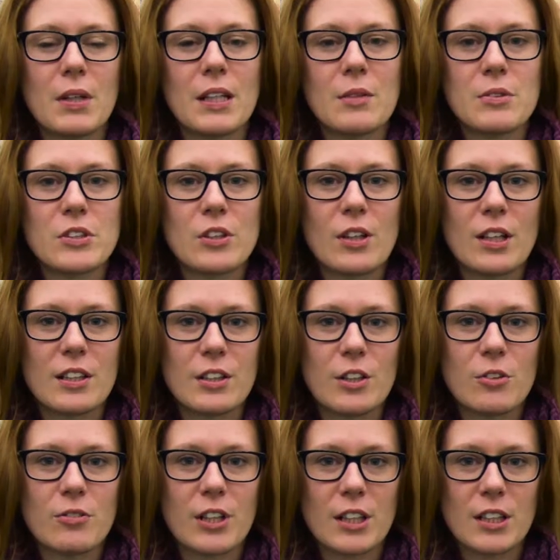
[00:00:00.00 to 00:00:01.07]
My name is Johanna
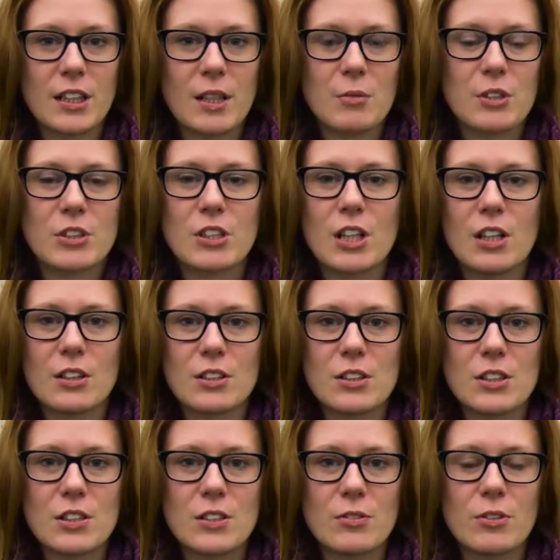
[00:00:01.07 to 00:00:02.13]
Kovarik. I'm a
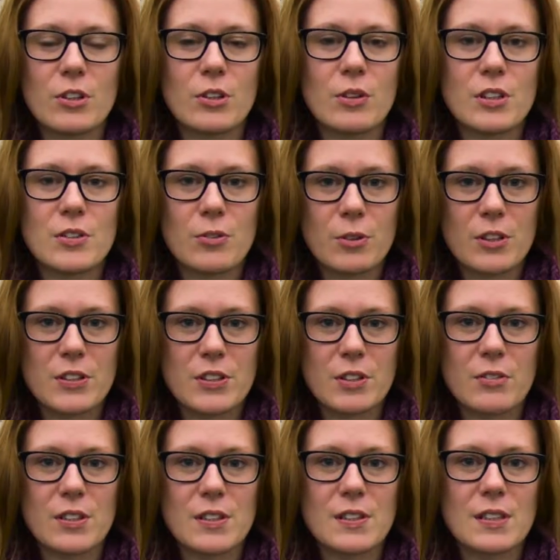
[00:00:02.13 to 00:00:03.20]
geologist for the U.S. Forest
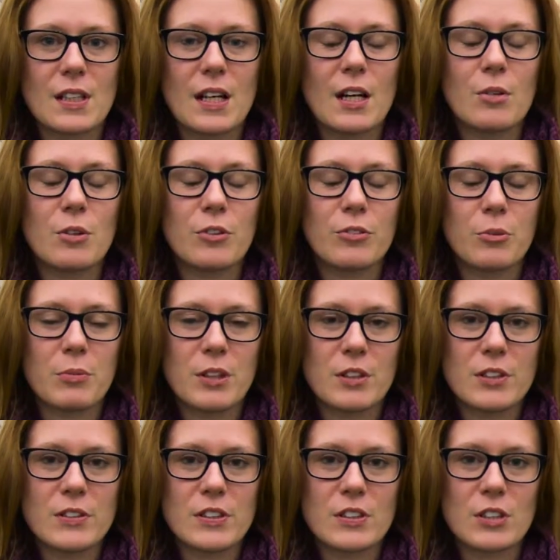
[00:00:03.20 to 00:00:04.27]
Service. I work for
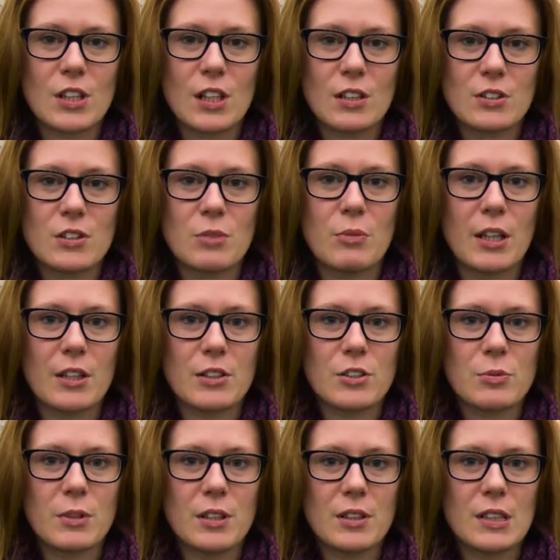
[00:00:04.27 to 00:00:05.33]
Minerals and Geology
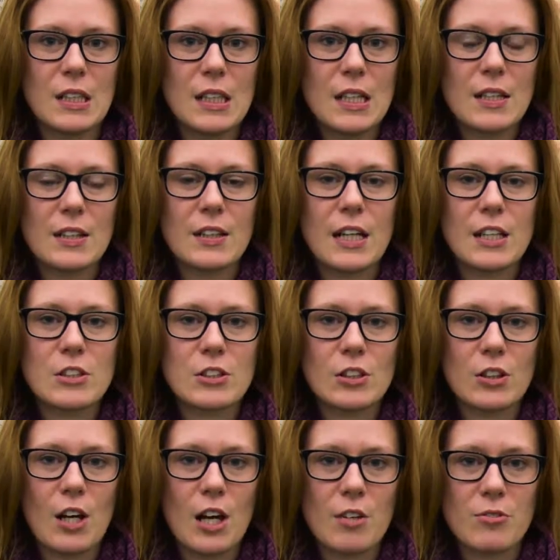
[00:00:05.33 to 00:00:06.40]
Management, the
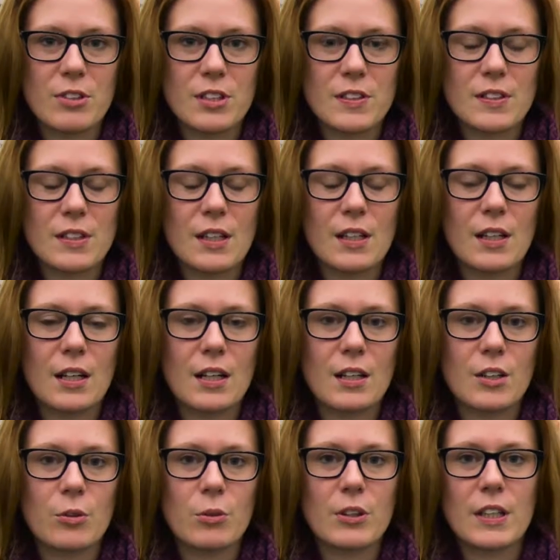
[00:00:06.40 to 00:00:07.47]
national office, and I
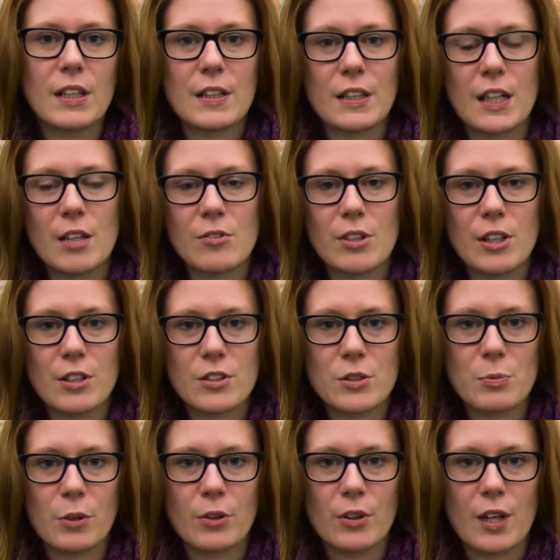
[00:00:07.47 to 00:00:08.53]
coordinate the Cave and
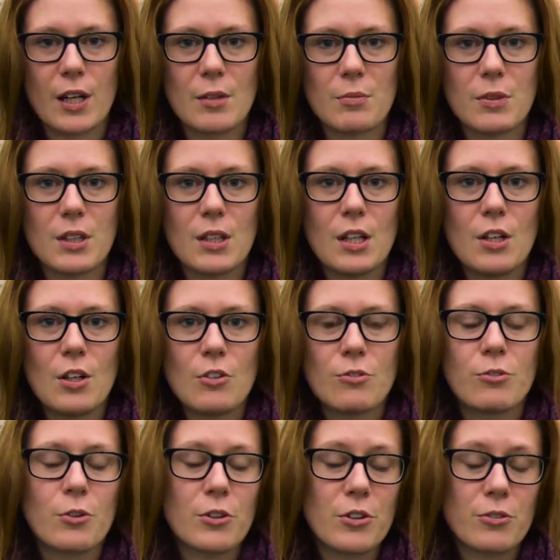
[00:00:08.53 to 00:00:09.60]
Karst program
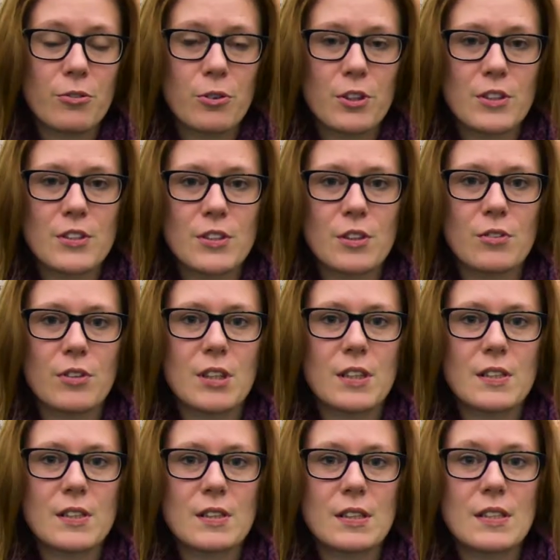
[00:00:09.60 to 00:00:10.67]
for the Forest
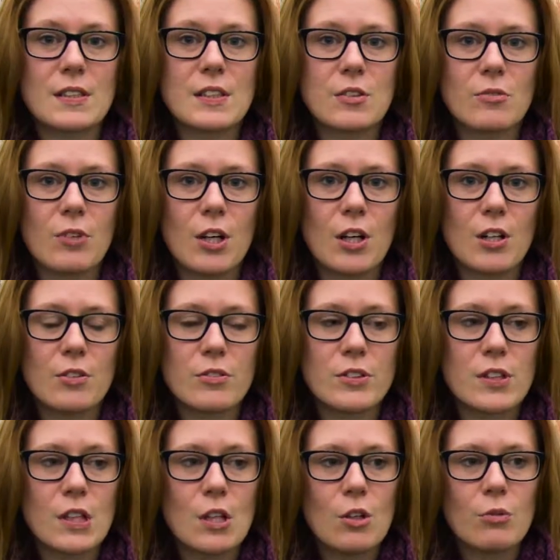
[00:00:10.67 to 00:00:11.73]
Service. This
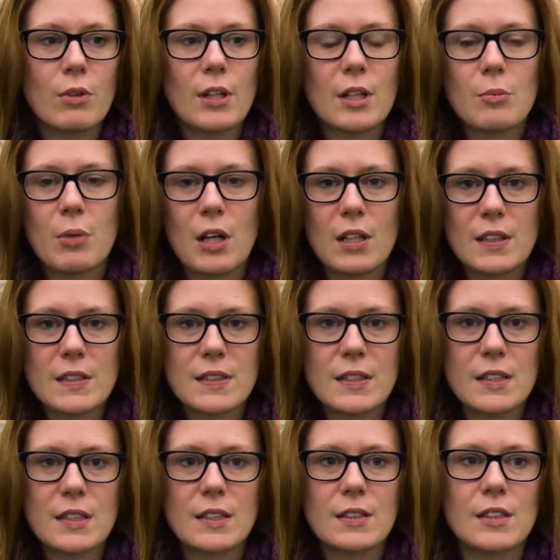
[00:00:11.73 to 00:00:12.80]
involves writing
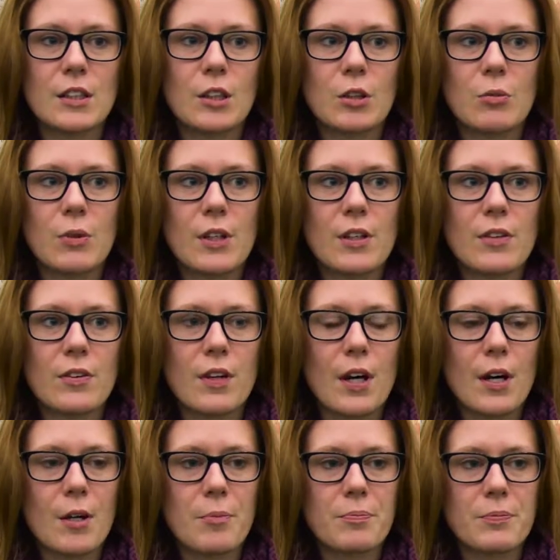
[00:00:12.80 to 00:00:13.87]
policy, dealing with
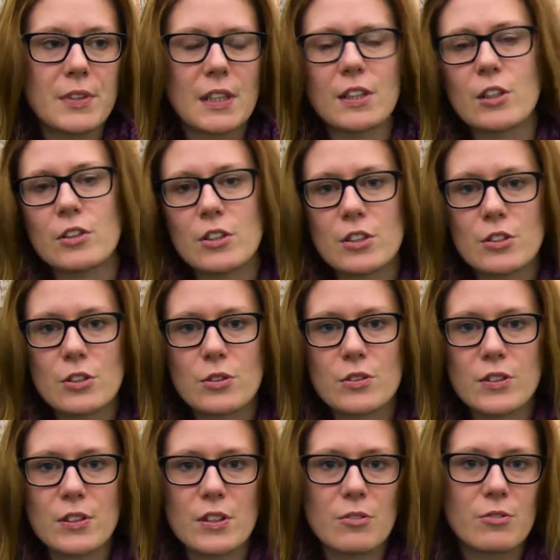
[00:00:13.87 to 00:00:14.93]
um, technical
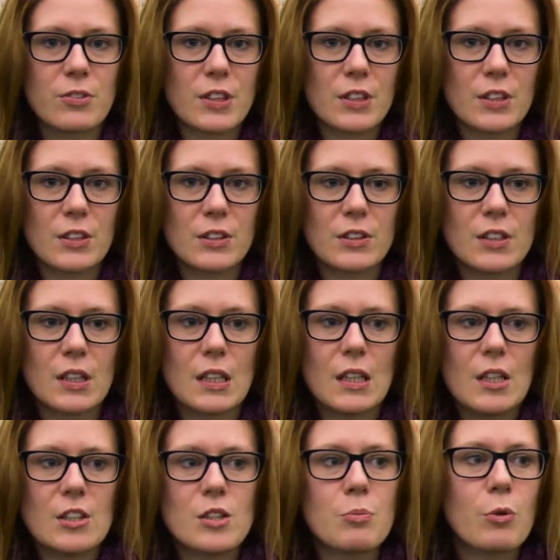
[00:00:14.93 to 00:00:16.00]
issues in the field,
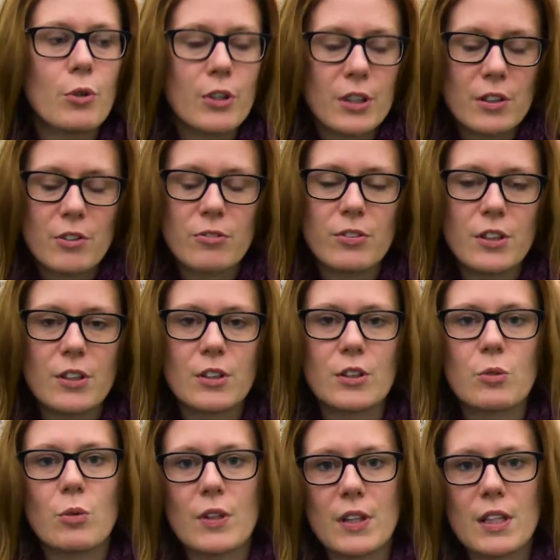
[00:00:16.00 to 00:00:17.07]
supporting the field
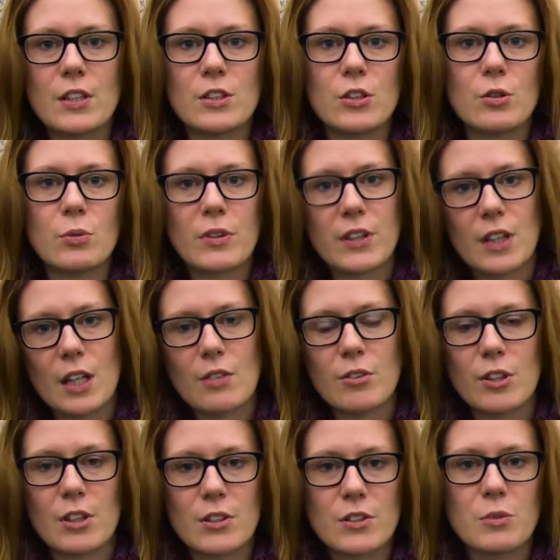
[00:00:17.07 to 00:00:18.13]
and what they do with the Cave
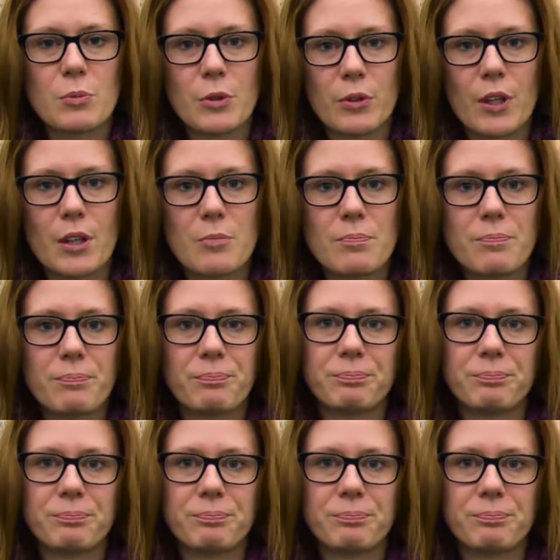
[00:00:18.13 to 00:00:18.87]
and Karst program.